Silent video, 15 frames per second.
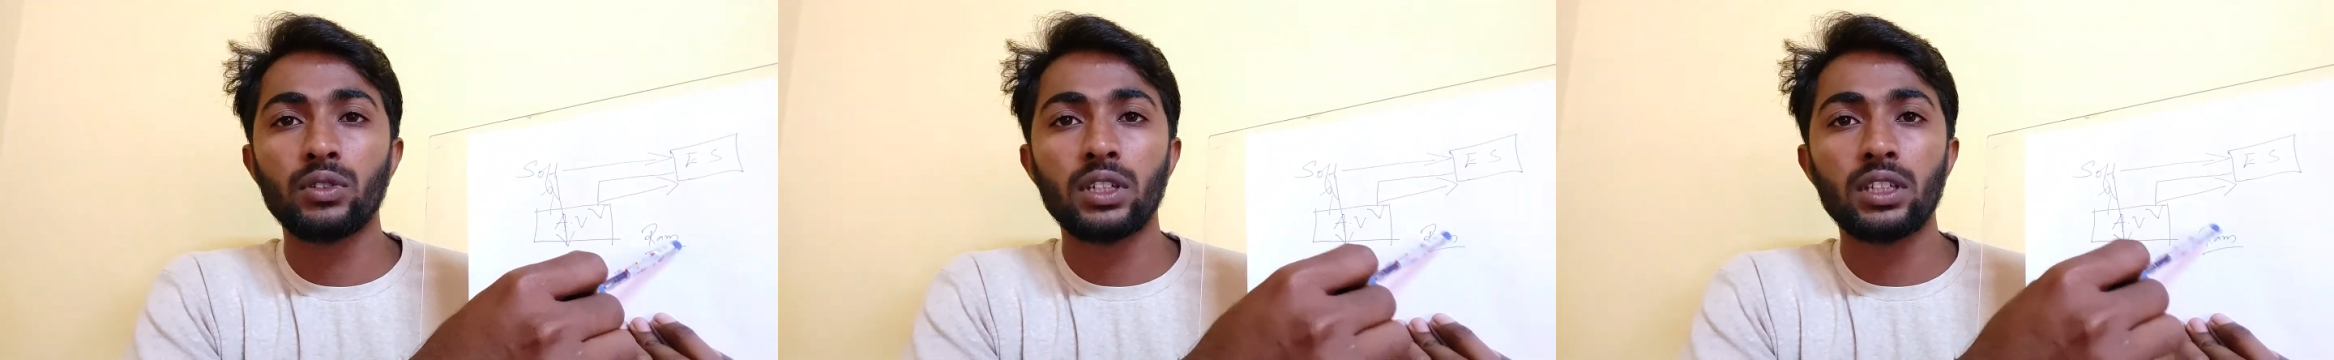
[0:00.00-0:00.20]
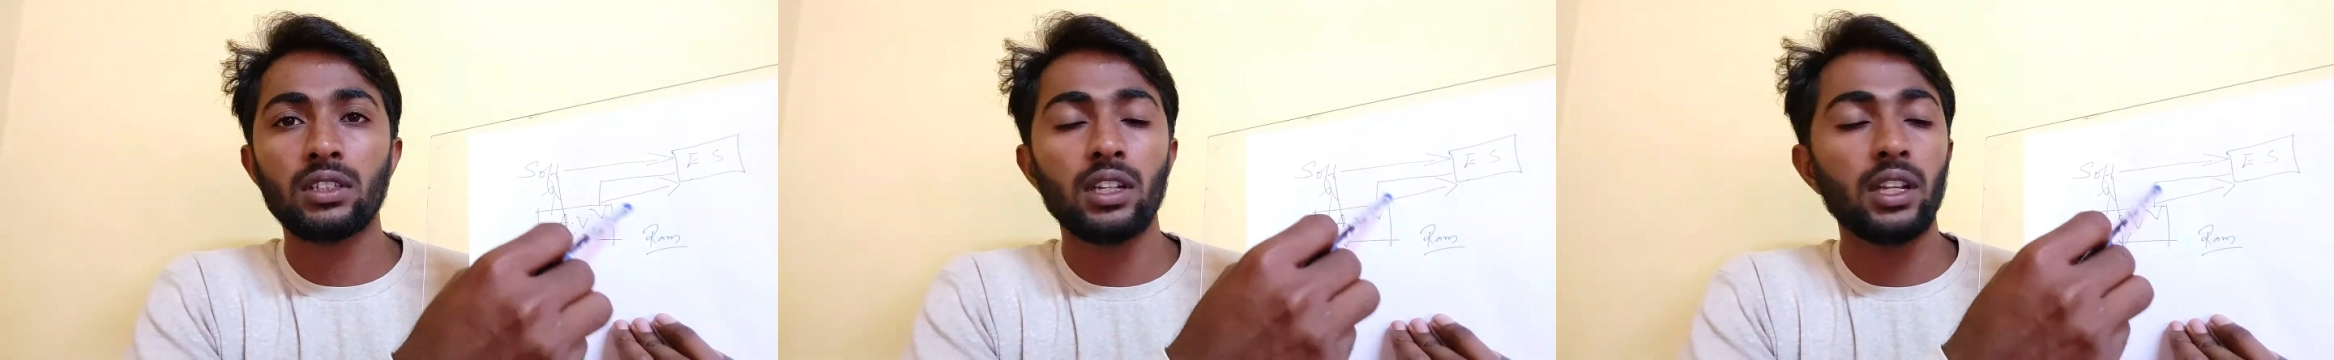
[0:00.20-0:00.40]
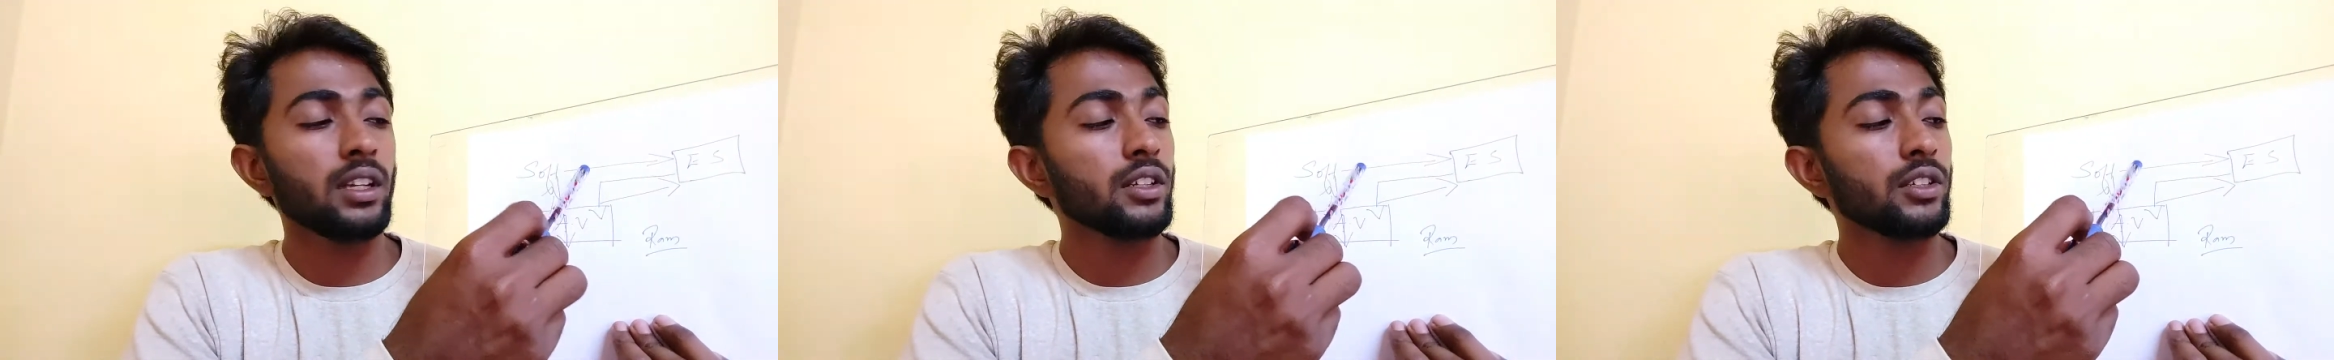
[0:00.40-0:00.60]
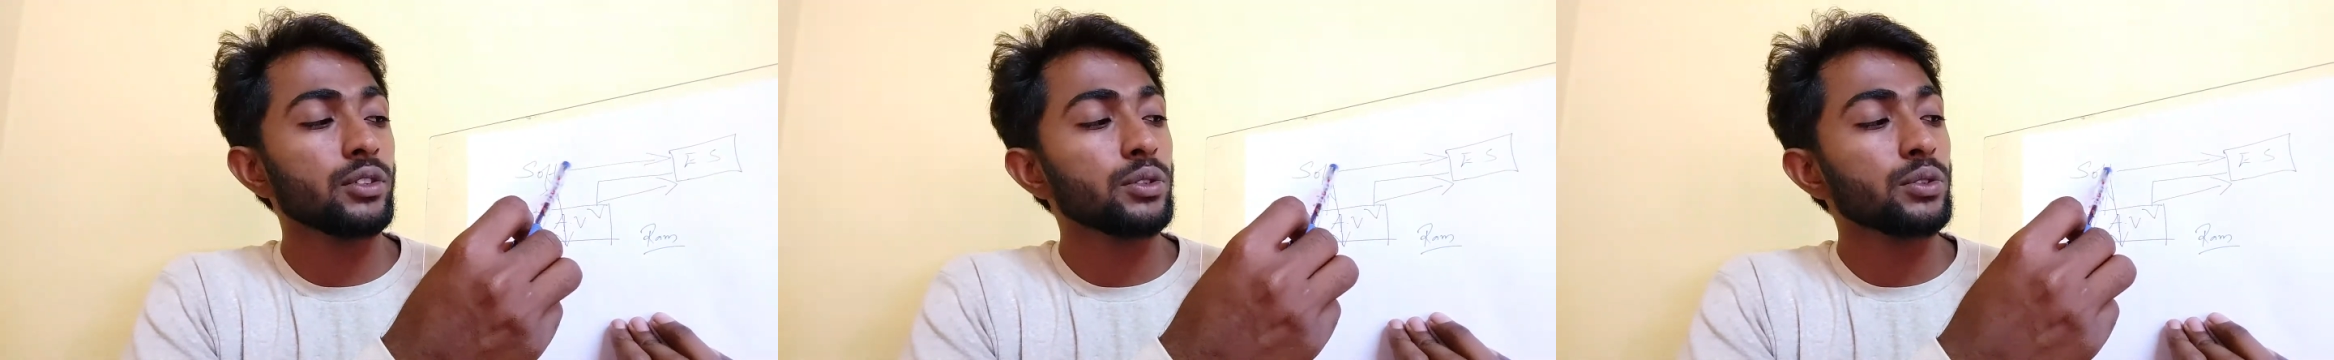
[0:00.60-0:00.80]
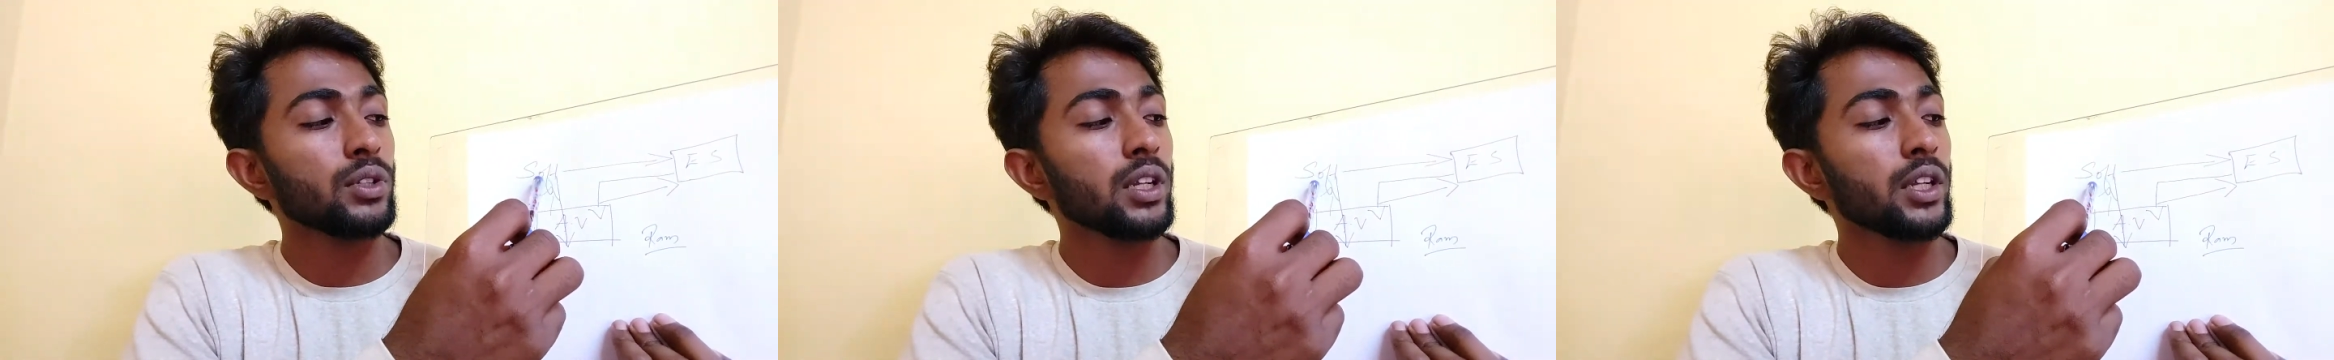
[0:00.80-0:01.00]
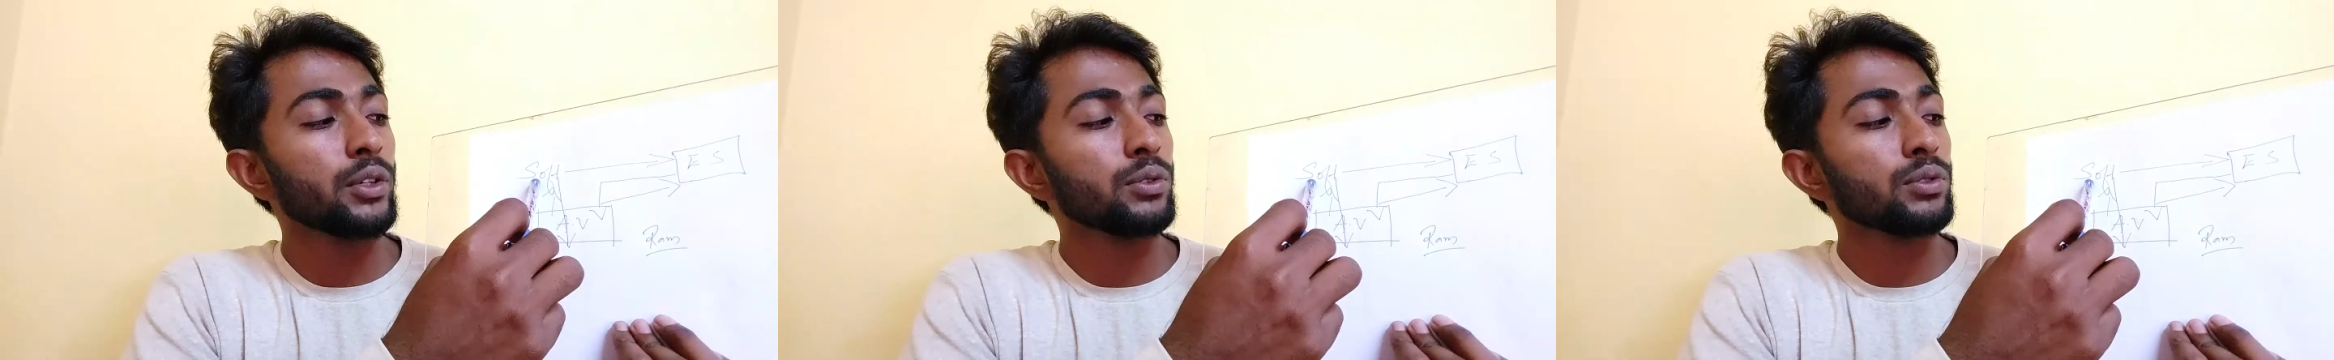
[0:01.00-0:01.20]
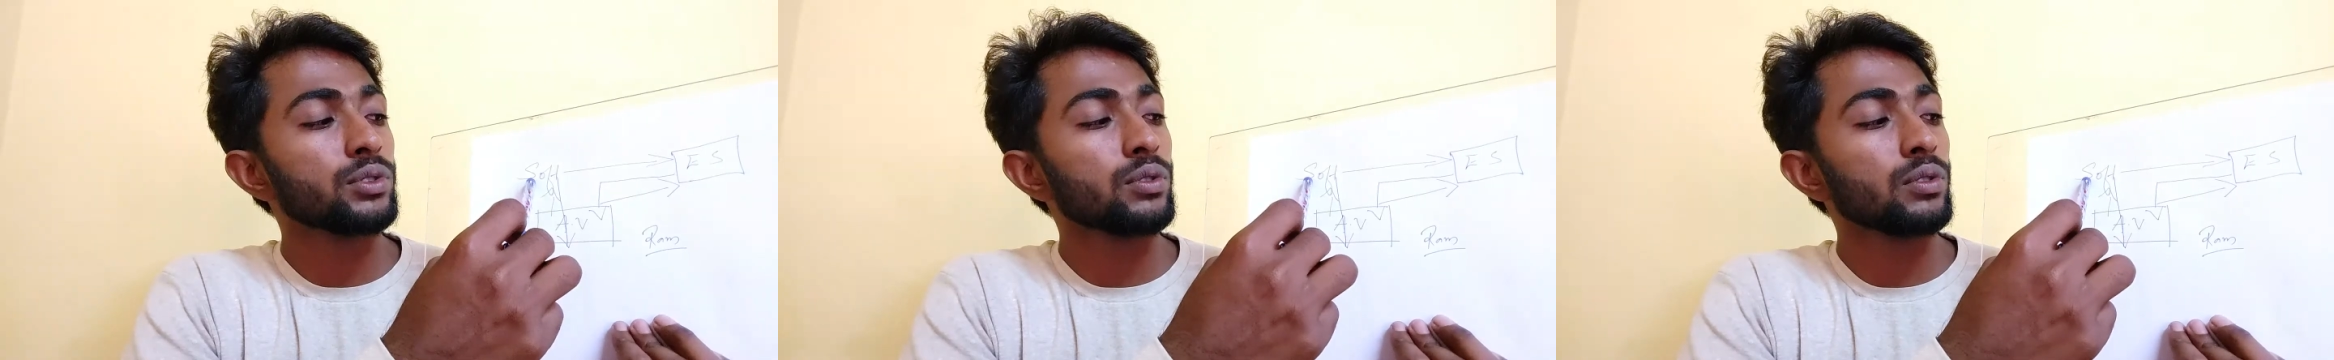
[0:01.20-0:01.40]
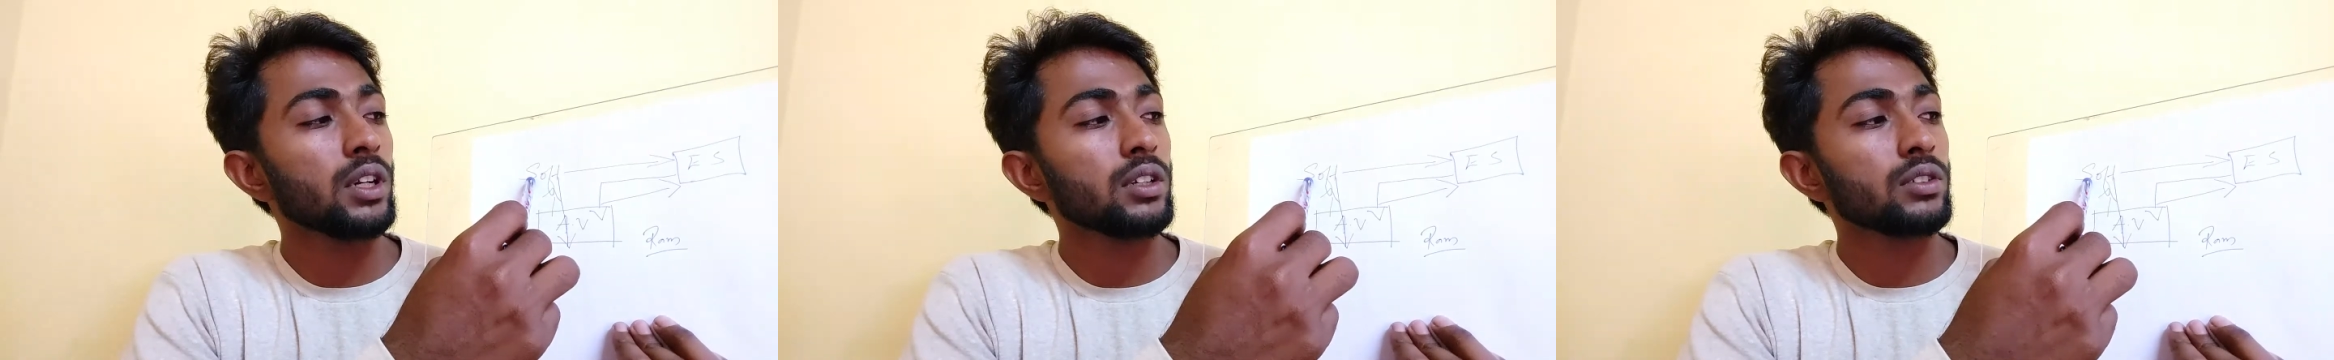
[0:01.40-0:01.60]
So it is like we usually
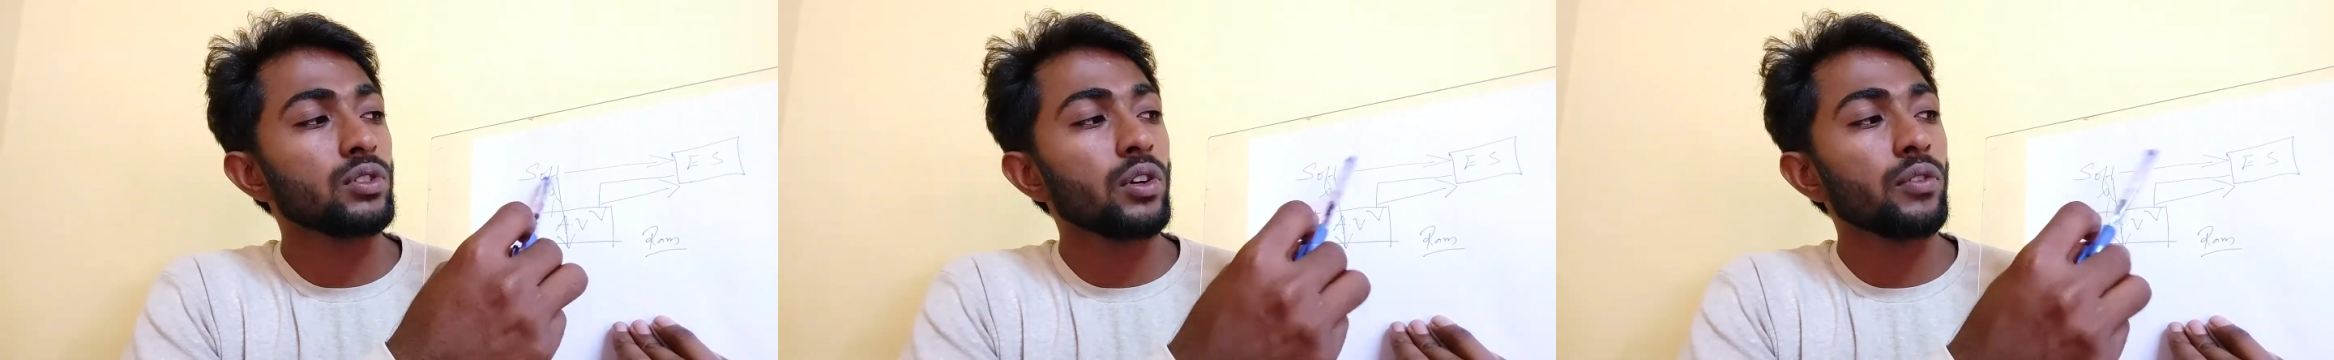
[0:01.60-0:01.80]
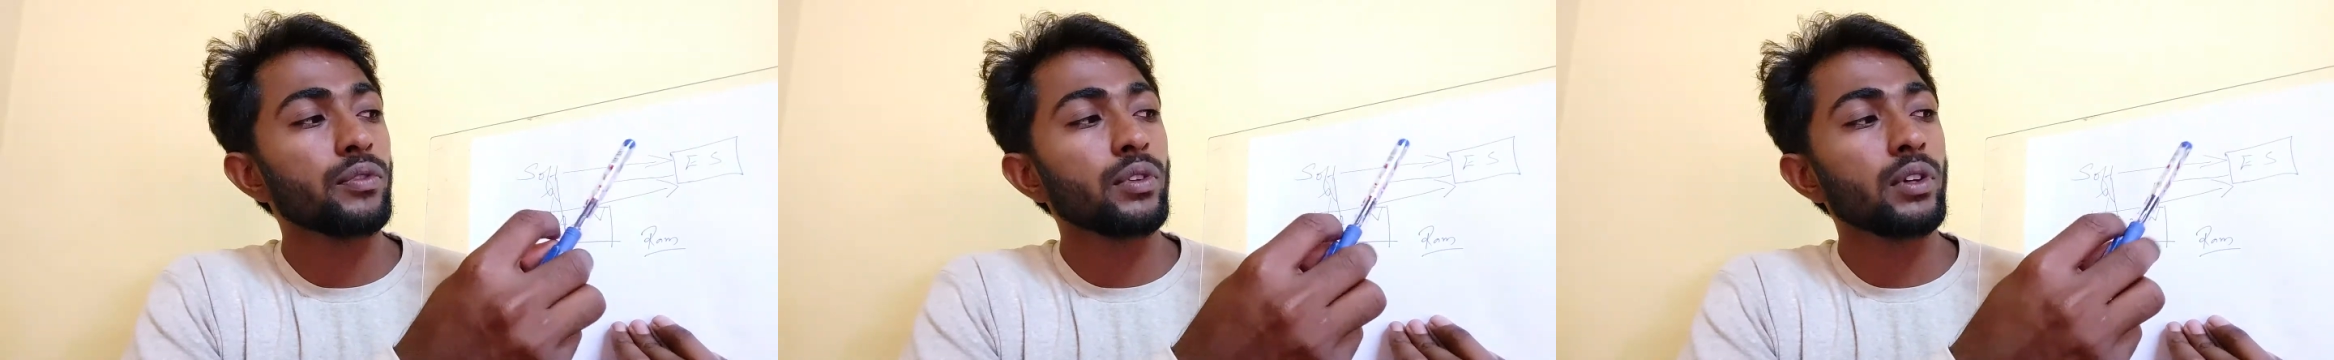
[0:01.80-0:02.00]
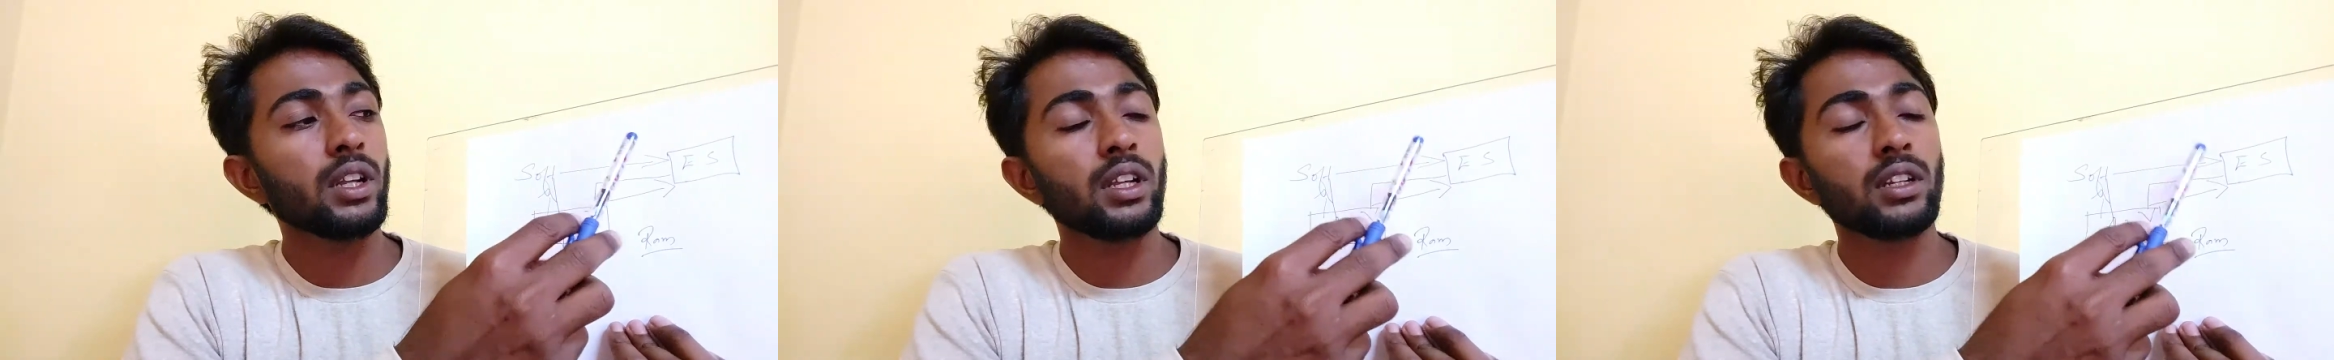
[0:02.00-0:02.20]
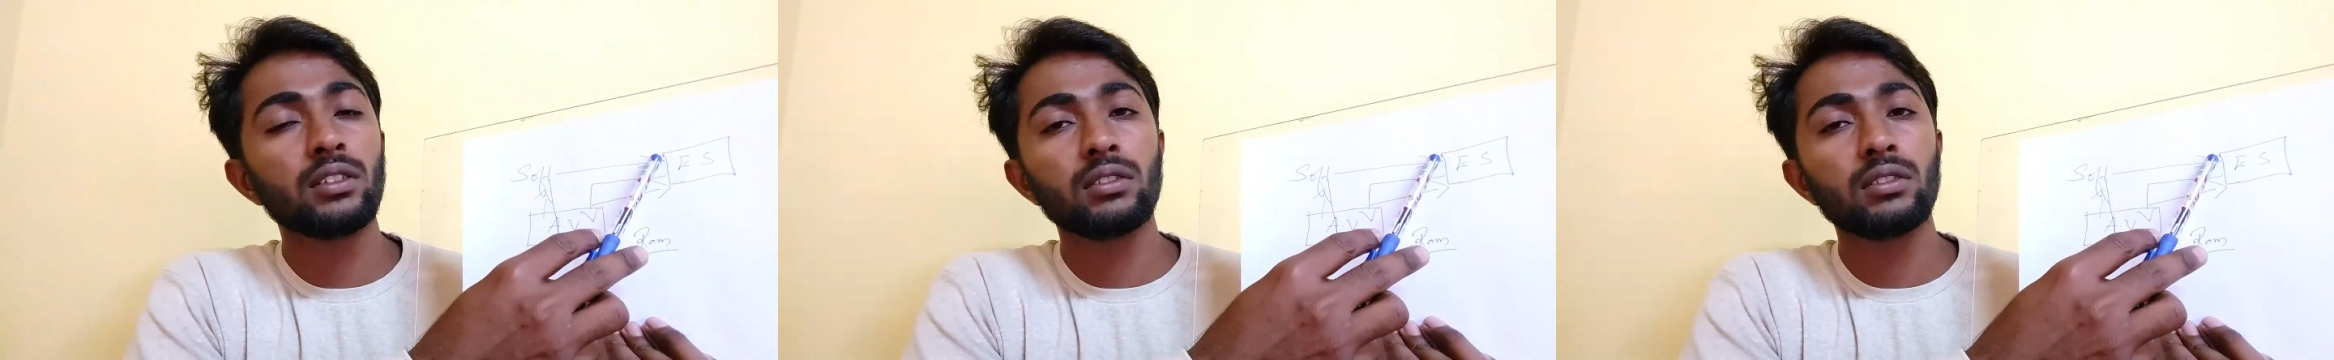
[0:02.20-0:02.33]
used to run software